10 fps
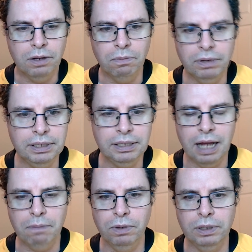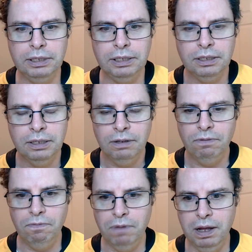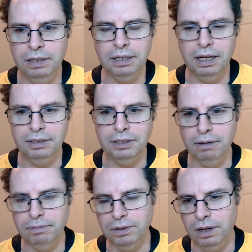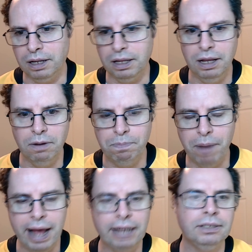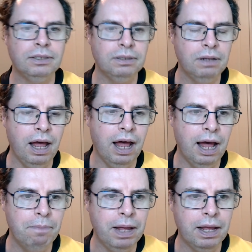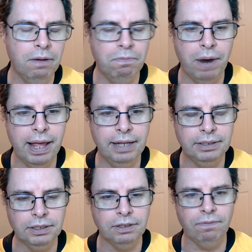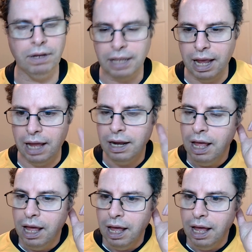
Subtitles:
there wasn't that much in terms of, like, you know, backs making breaks and stuff like that.